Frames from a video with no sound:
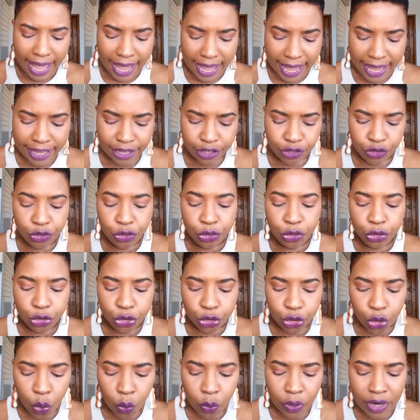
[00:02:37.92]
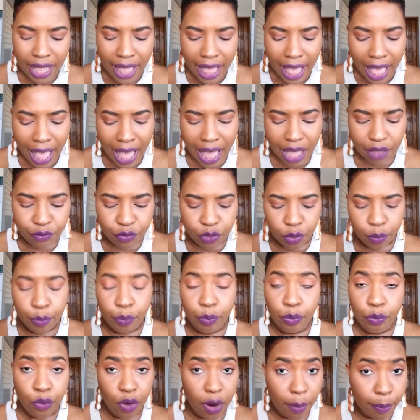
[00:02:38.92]
and you don't have the
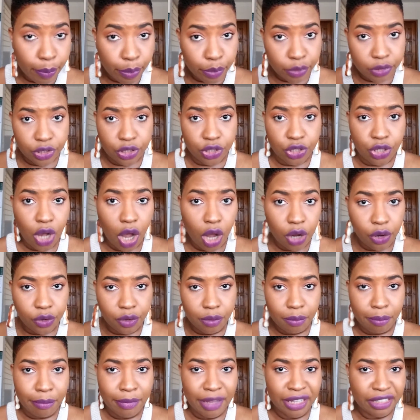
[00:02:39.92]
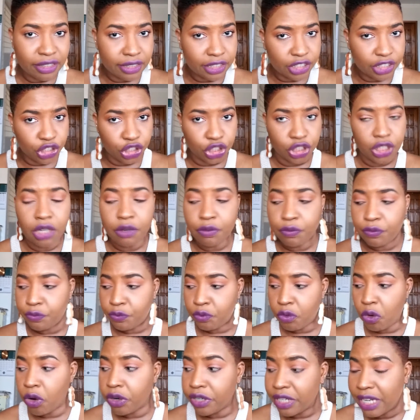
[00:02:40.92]
proper documentation
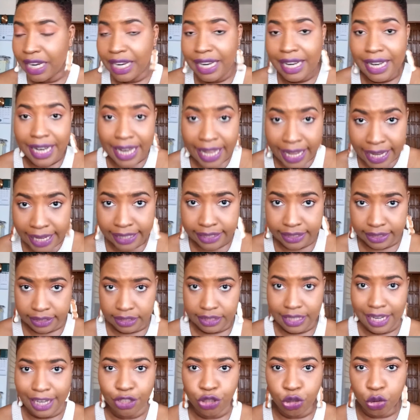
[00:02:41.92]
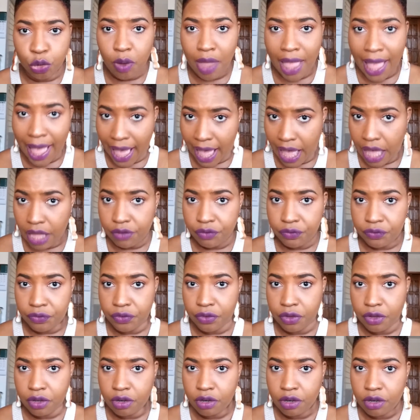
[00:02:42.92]
for the land that you have,
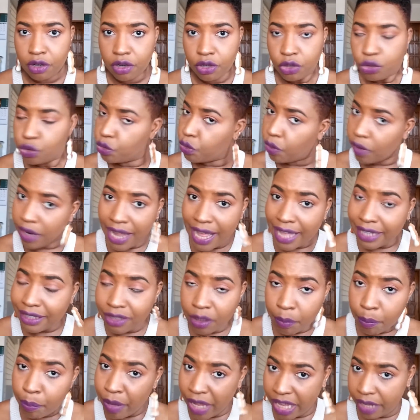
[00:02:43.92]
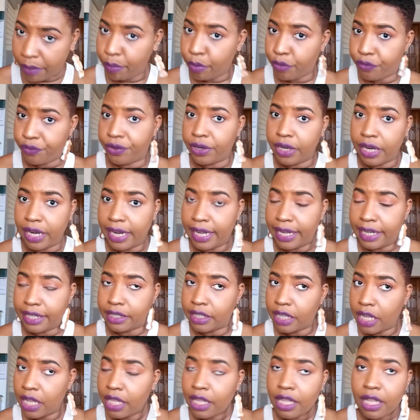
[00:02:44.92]
you don't got the paper for the
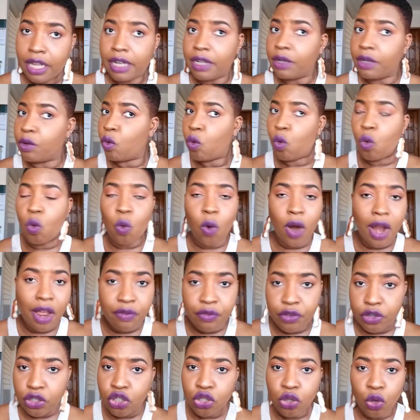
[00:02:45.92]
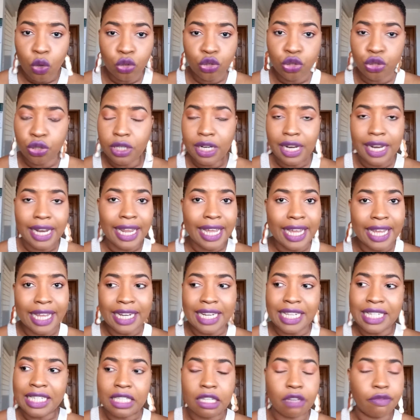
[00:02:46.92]
land, whoever sold you the
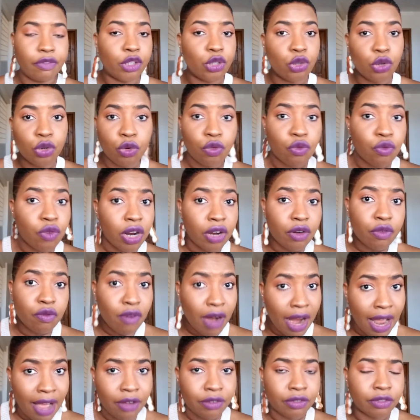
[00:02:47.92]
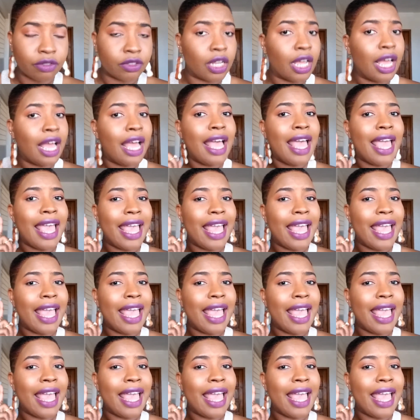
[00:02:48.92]
land is giving you the runaround.